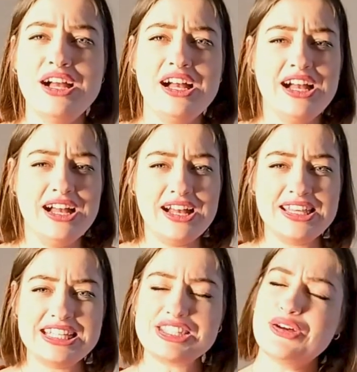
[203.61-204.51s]

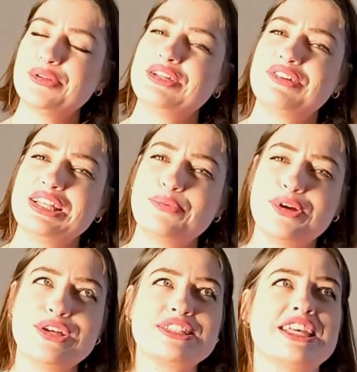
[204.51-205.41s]
This only really
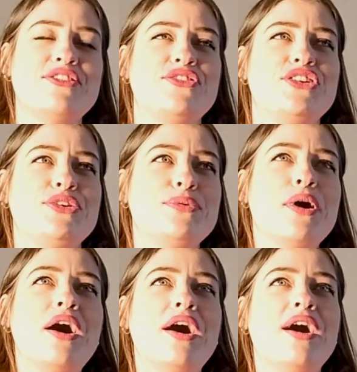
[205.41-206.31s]
works if you
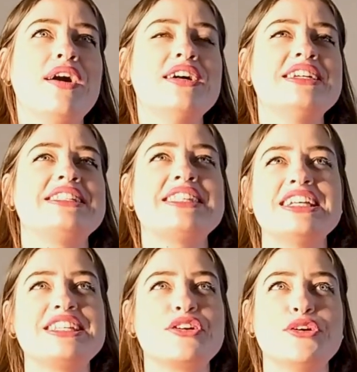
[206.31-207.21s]
are
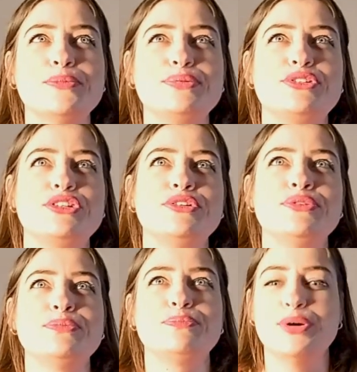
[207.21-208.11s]
setting up to
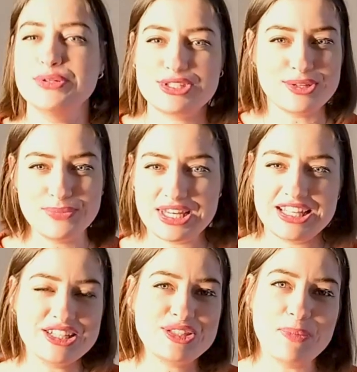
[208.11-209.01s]
put somebody in the
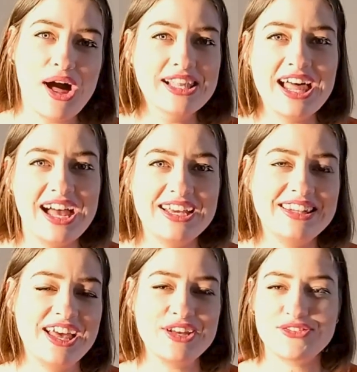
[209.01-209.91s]
spotlight,
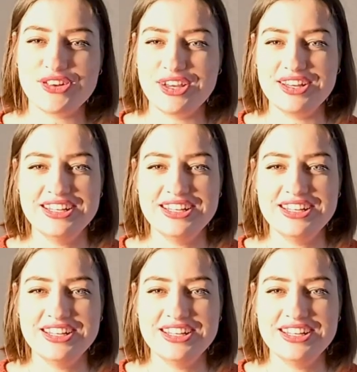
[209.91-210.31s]
like for,